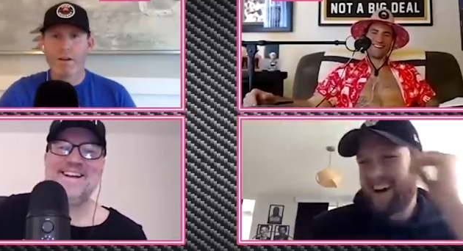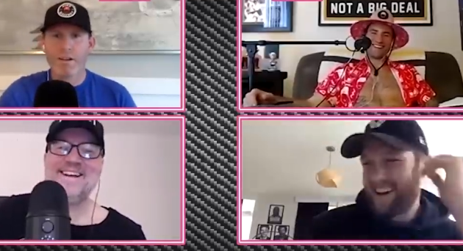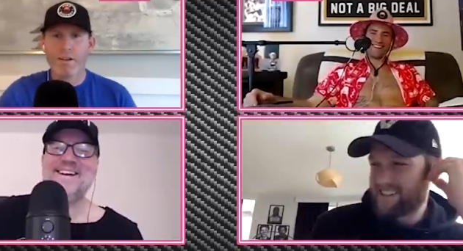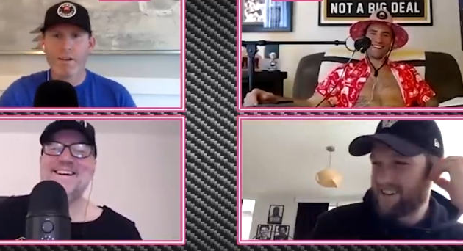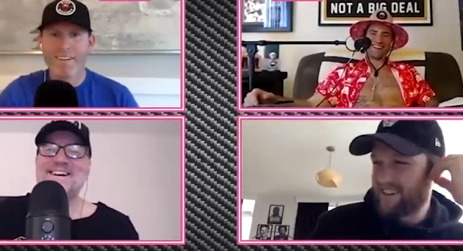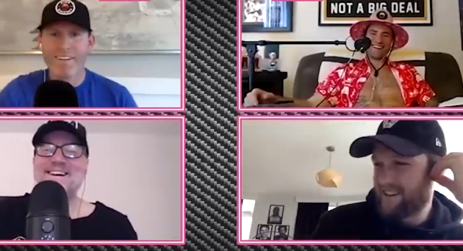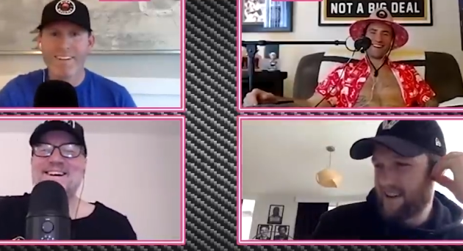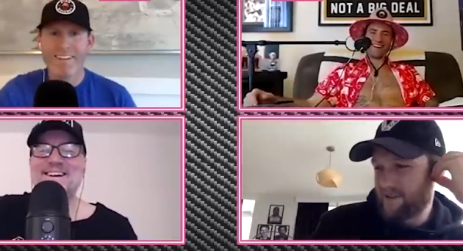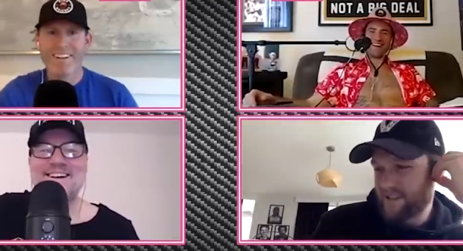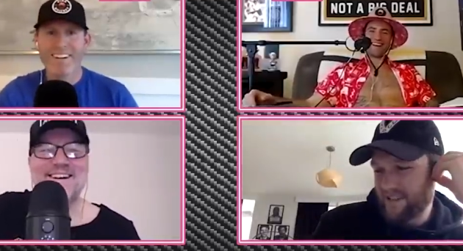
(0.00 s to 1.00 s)
Speaker 1: yeah,
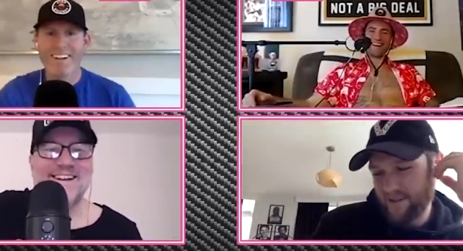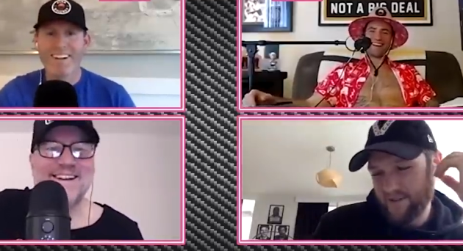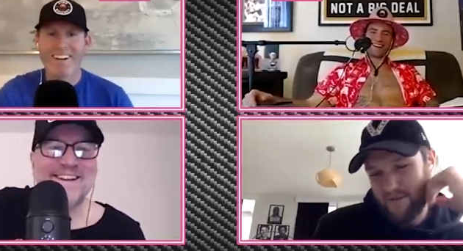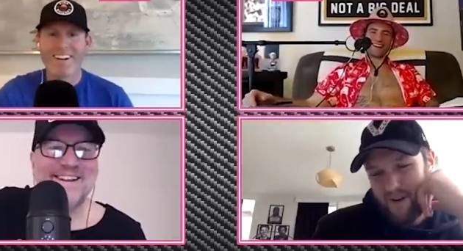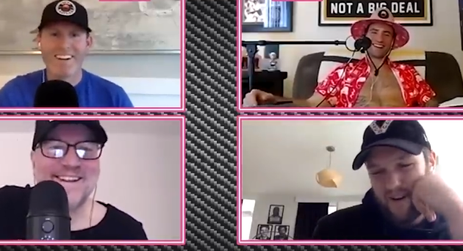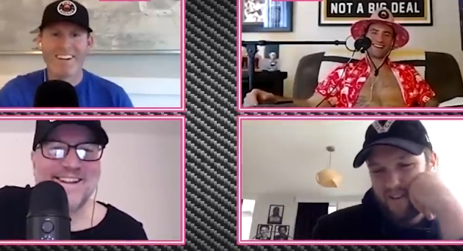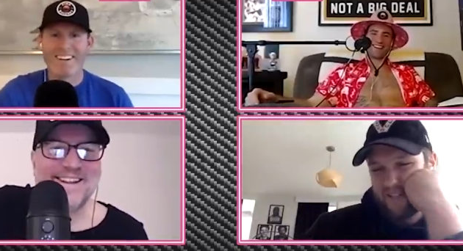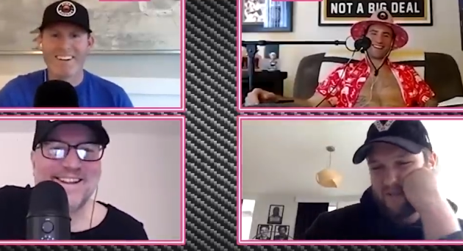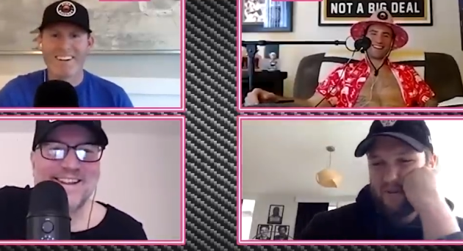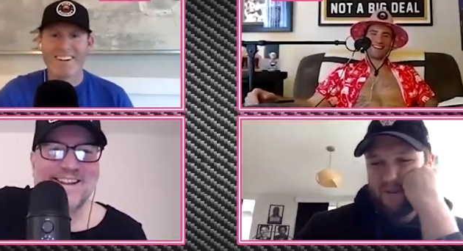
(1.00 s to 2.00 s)
so it, it was a, it was a
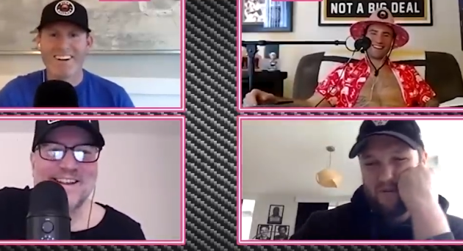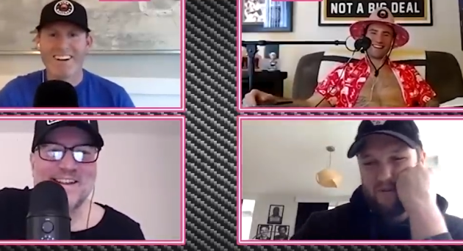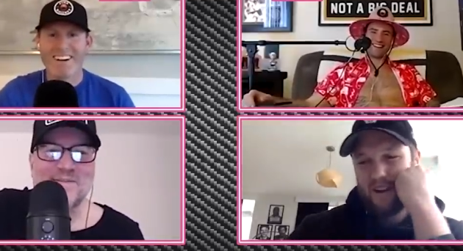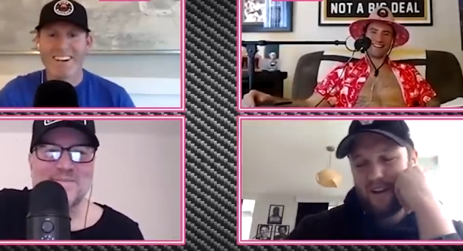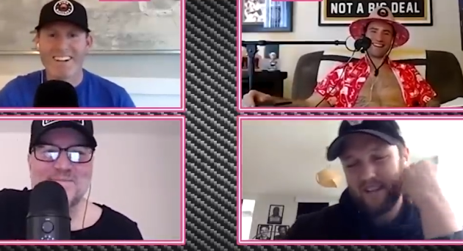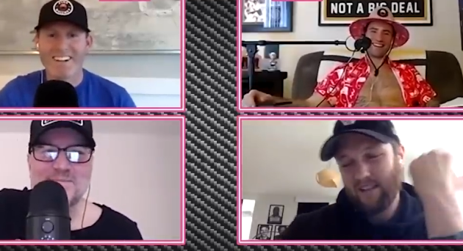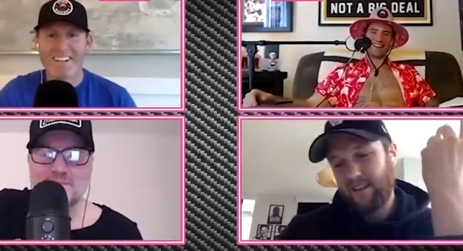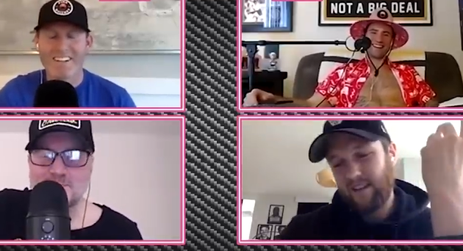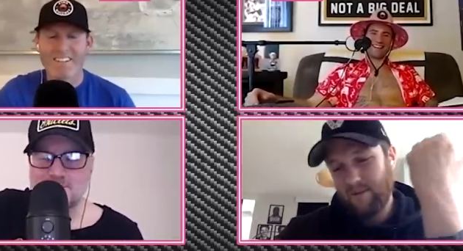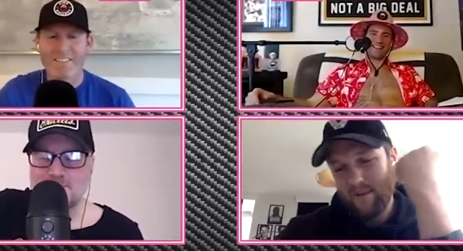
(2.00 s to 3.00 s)
wild experience, man. I
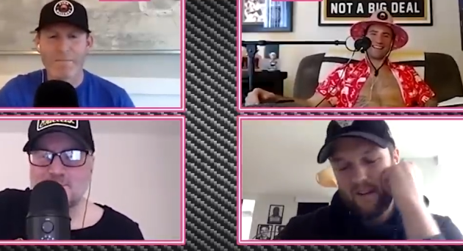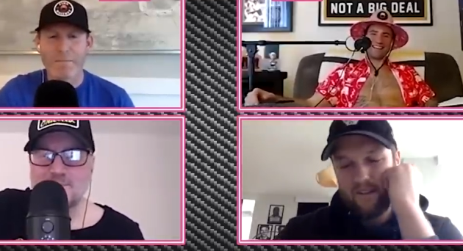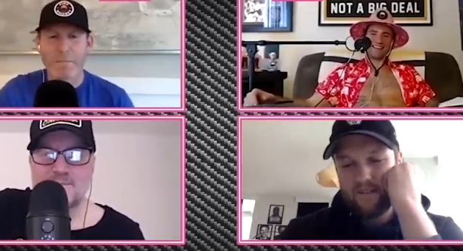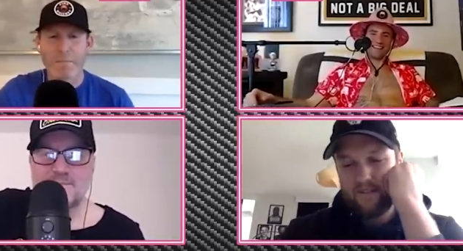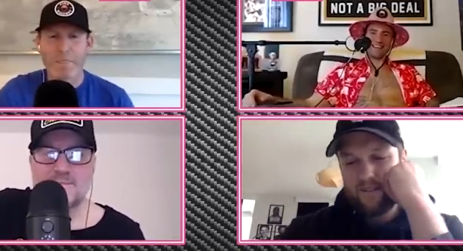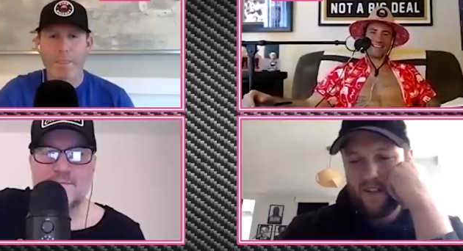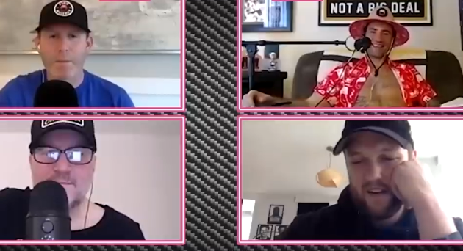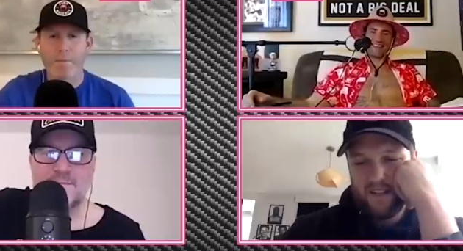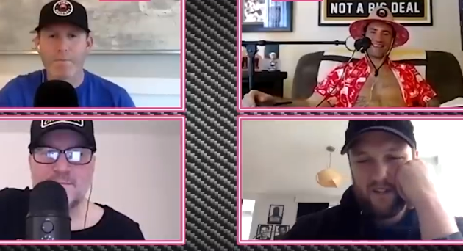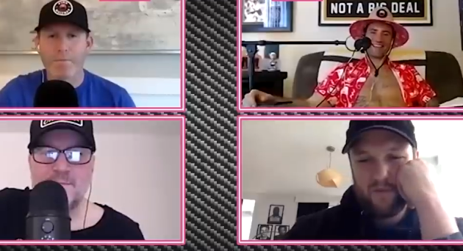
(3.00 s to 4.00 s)
got lucky. I mean, it, it
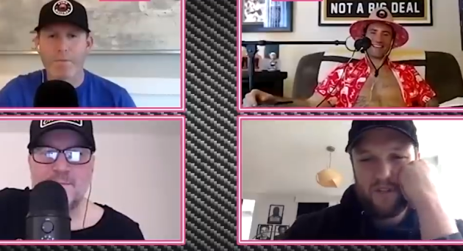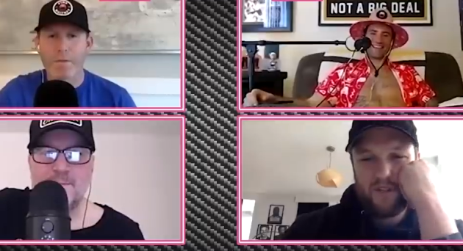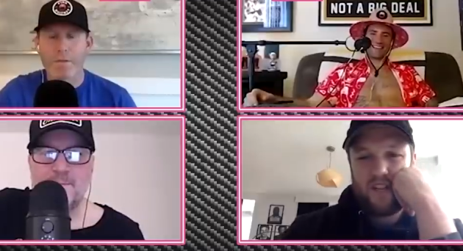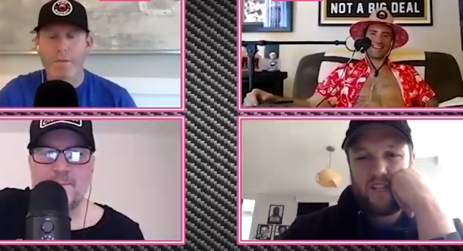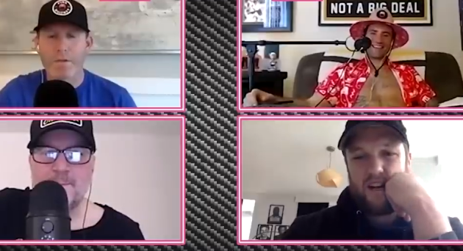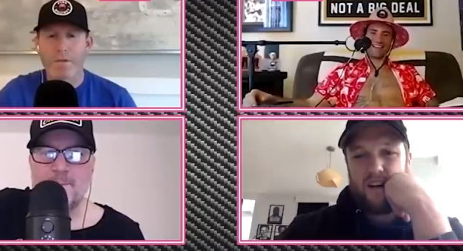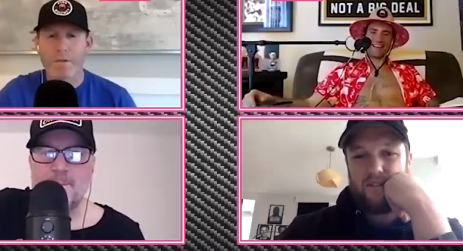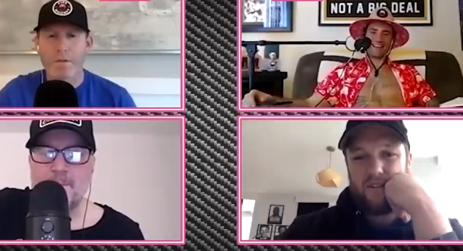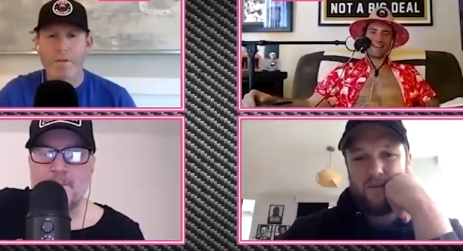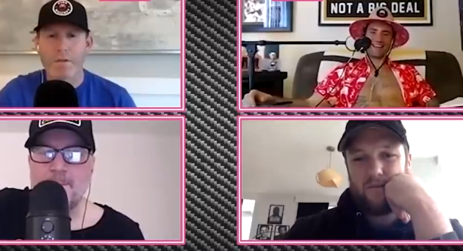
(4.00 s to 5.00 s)
was kind of stupid
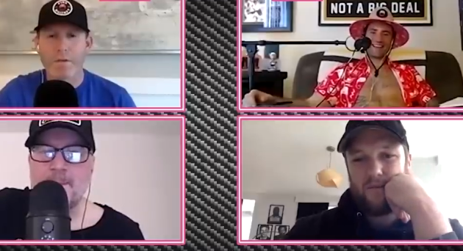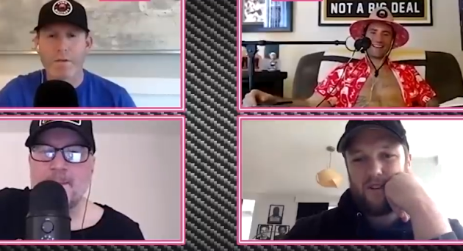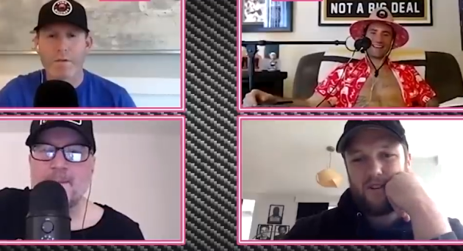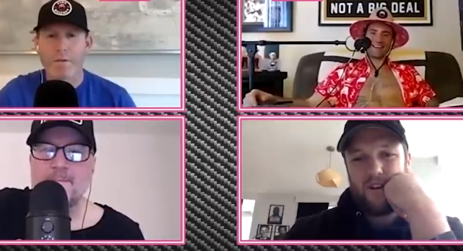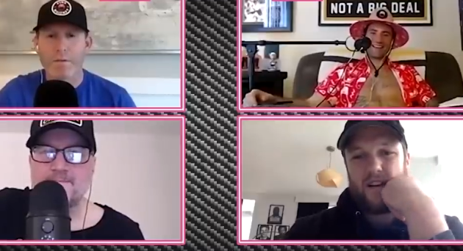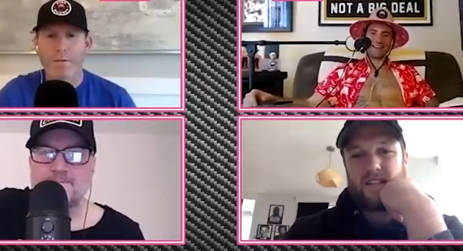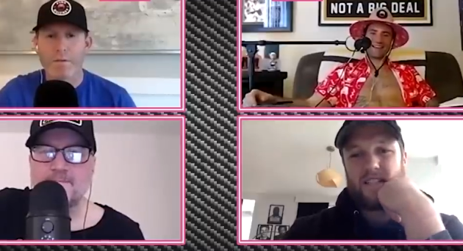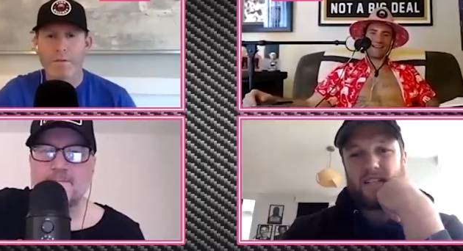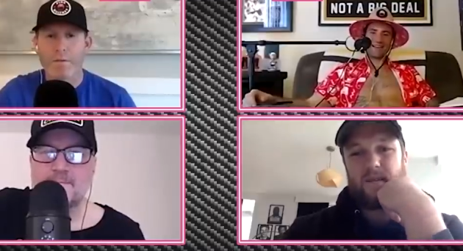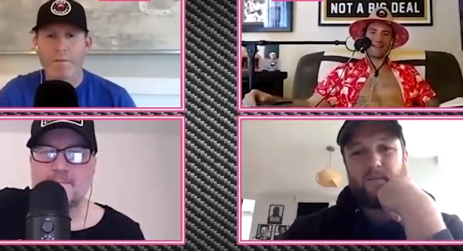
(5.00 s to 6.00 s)
chasing after him, you know, in
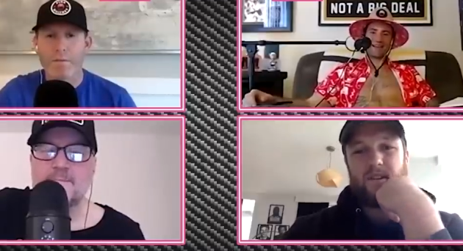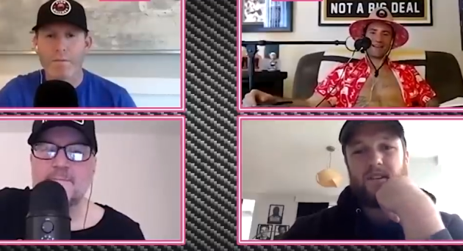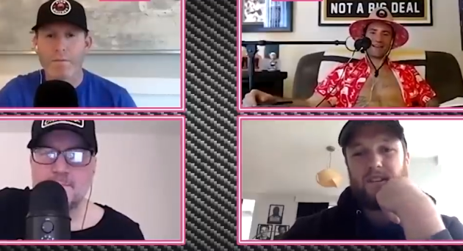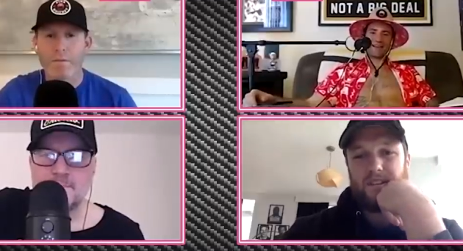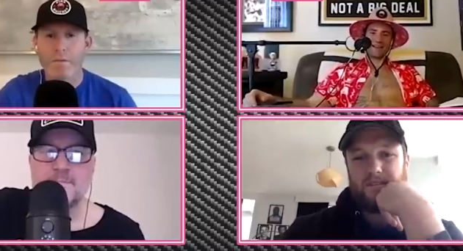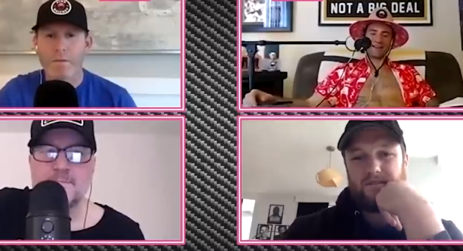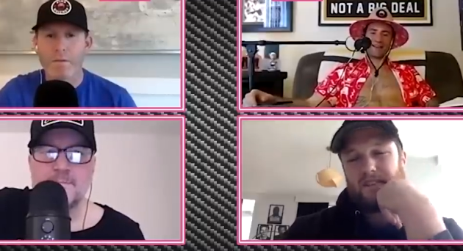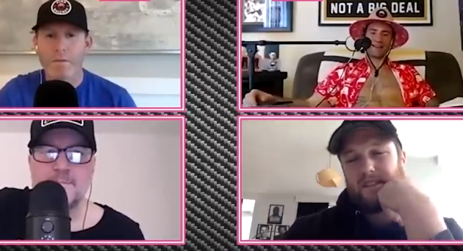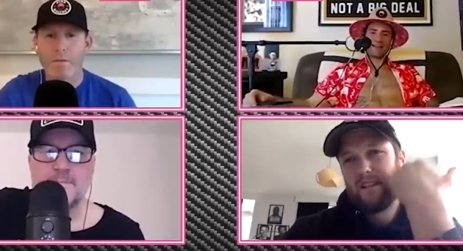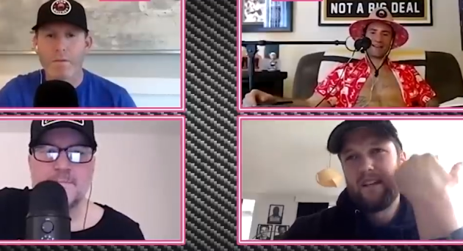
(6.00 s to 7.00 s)
hindsight, but you know,